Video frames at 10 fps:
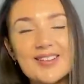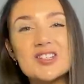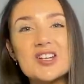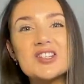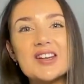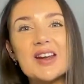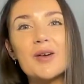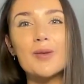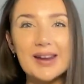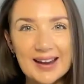
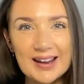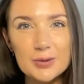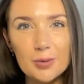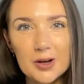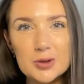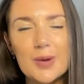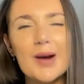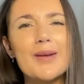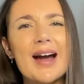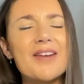GG Weekend Watch,
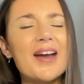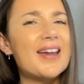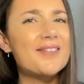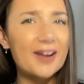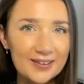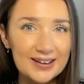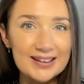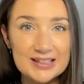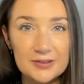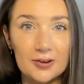where we have a very
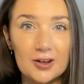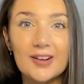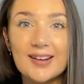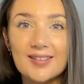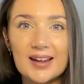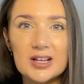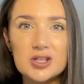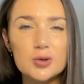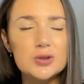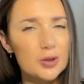different looking
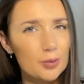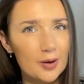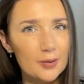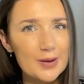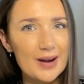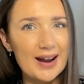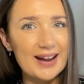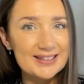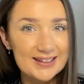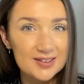schedule to the one we were
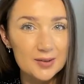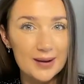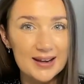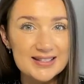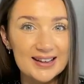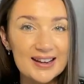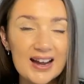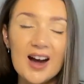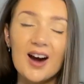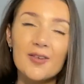anticipating.
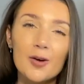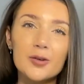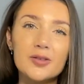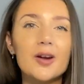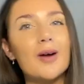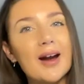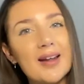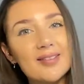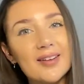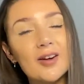Of course, no
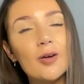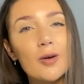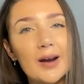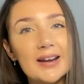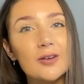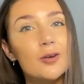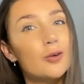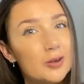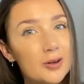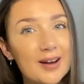Ascot or Haydock
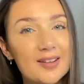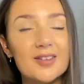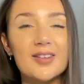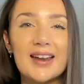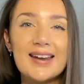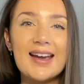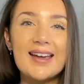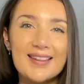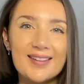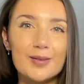or Newcastle then
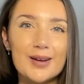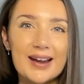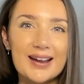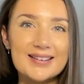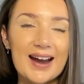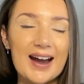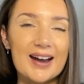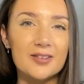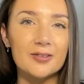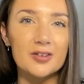this weekend
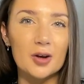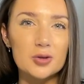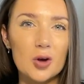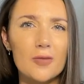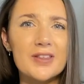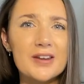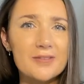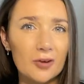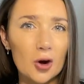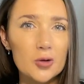as a result of the
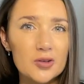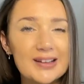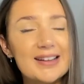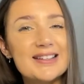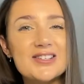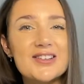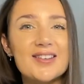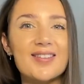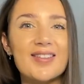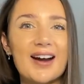frozen
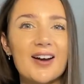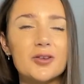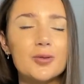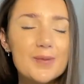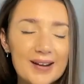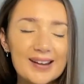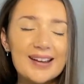conditions that are sweeping